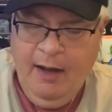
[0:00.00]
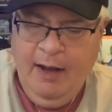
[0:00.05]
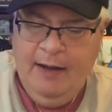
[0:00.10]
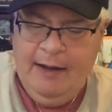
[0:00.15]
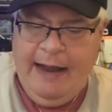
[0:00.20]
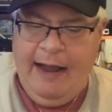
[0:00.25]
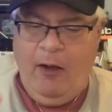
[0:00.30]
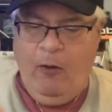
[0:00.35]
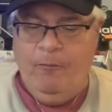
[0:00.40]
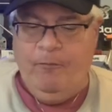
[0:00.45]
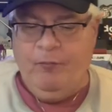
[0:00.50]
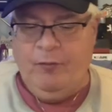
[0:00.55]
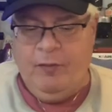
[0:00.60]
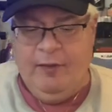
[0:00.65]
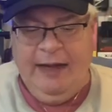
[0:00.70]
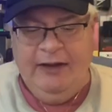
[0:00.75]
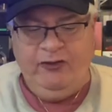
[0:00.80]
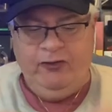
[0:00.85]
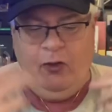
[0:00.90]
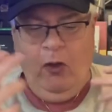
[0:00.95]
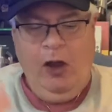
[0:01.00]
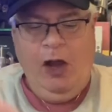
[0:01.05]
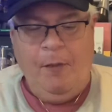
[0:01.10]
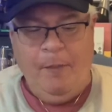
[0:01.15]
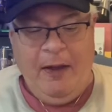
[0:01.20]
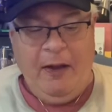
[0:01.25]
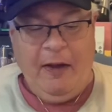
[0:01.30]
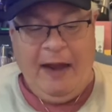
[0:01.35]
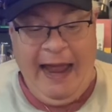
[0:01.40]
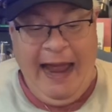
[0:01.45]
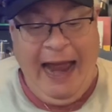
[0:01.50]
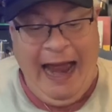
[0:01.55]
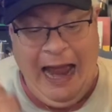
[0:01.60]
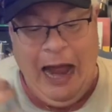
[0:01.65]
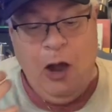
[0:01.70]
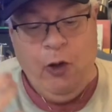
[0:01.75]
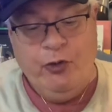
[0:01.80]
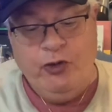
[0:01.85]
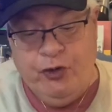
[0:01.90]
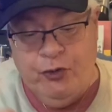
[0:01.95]
Now, let's talk about
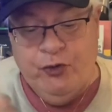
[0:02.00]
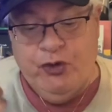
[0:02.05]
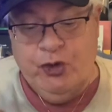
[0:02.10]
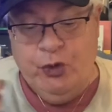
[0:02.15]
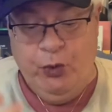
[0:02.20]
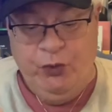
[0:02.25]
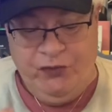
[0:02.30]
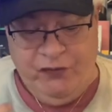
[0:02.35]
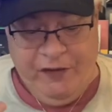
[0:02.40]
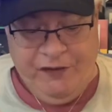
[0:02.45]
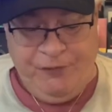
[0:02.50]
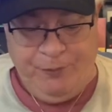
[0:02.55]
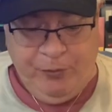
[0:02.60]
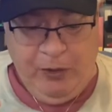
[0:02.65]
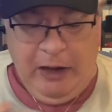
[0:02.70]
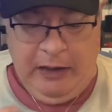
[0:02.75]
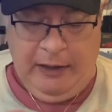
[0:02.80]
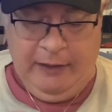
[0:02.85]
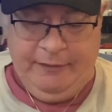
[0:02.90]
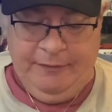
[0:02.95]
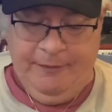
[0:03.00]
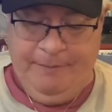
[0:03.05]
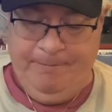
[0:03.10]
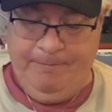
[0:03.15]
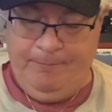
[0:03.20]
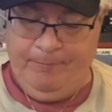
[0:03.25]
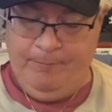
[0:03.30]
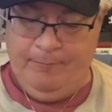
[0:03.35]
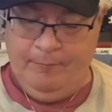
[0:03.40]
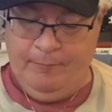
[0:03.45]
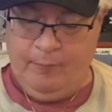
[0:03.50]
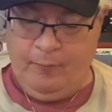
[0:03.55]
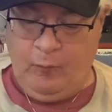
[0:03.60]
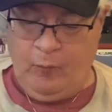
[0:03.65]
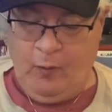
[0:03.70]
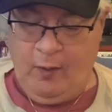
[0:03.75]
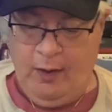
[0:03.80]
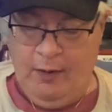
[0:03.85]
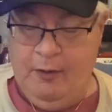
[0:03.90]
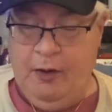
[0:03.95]
how you use this product.
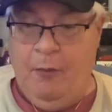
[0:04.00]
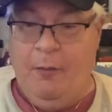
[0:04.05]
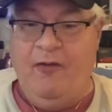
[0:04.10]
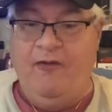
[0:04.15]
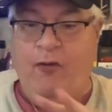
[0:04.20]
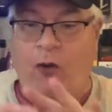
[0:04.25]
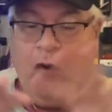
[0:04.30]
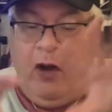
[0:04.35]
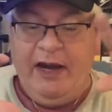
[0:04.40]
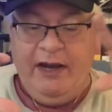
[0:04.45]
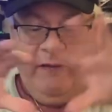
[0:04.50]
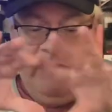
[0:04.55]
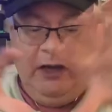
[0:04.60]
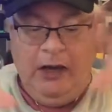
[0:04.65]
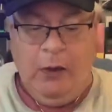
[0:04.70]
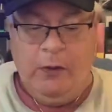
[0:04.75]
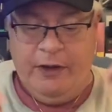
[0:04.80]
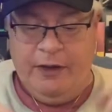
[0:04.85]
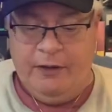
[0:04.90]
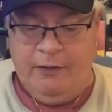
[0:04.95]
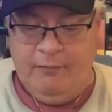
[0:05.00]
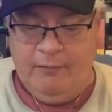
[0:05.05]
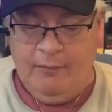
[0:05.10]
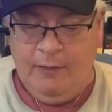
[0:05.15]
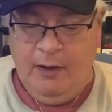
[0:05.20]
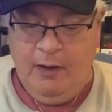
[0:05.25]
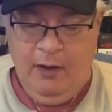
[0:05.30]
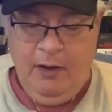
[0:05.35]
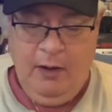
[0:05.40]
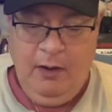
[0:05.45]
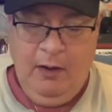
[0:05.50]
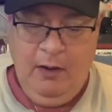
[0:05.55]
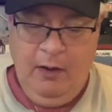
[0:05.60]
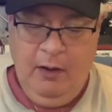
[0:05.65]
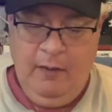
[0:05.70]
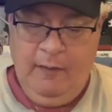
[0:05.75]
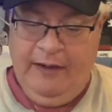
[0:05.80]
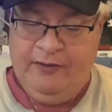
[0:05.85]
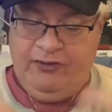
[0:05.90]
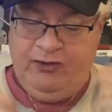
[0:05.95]
You know, before I even load it.
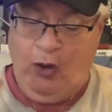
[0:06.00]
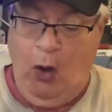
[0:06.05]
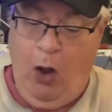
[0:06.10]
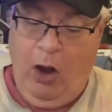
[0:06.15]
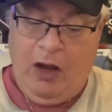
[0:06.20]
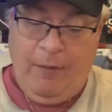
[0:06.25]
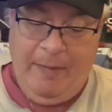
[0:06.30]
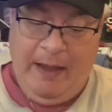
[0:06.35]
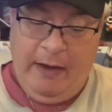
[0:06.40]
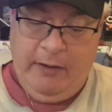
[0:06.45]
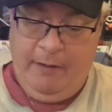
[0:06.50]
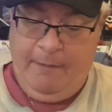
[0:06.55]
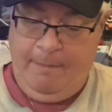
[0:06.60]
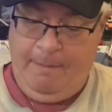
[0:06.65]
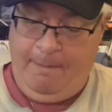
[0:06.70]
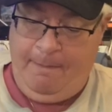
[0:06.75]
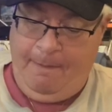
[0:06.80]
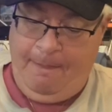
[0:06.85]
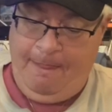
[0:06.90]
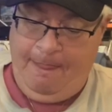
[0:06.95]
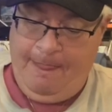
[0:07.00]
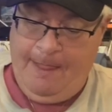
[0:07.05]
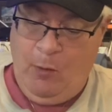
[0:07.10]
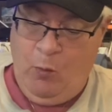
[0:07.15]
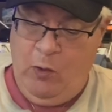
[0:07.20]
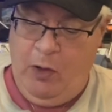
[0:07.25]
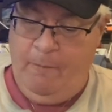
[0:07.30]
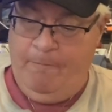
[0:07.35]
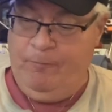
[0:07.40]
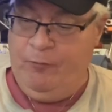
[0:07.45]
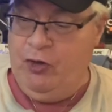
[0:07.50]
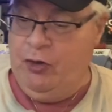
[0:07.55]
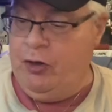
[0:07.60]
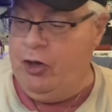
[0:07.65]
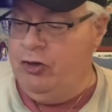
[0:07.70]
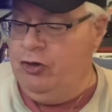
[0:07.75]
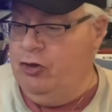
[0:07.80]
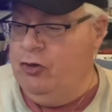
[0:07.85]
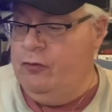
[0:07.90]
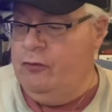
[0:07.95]
Let's talk about it. Well, you
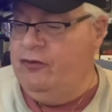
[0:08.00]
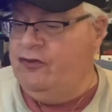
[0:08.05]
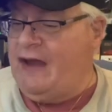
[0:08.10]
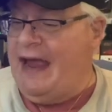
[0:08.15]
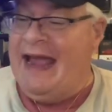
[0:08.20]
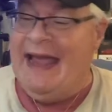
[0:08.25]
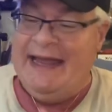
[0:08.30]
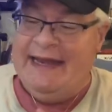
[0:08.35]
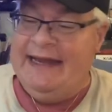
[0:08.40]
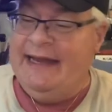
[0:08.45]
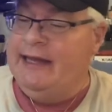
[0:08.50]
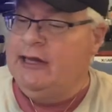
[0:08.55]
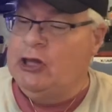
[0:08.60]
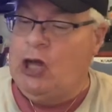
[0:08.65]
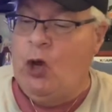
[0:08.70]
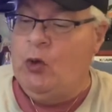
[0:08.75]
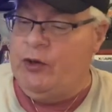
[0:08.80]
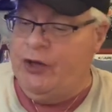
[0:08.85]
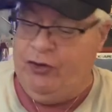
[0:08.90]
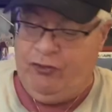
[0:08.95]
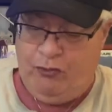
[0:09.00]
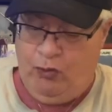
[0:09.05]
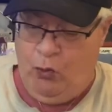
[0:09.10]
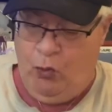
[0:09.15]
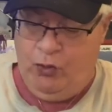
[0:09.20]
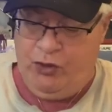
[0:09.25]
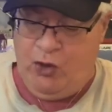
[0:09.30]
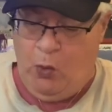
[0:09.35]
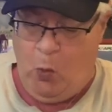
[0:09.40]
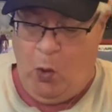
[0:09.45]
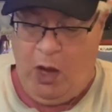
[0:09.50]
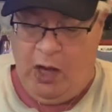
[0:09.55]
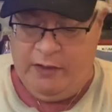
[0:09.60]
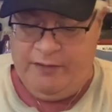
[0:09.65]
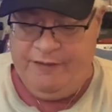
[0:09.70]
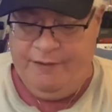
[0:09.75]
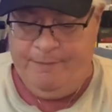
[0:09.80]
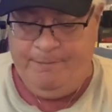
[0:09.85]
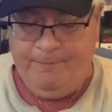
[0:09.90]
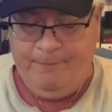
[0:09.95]
can use any loading tool you
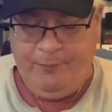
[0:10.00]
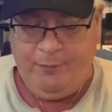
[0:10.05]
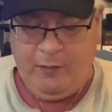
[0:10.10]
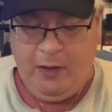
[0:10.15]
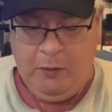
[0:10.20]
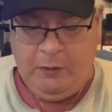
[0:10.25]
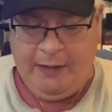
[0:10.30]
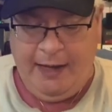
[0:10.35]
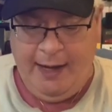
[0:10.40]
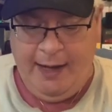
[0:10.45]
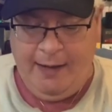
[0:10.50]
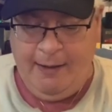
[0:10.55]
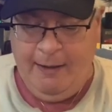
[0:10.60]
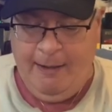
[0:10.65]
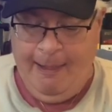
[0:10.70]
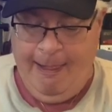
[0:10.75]
want, okay?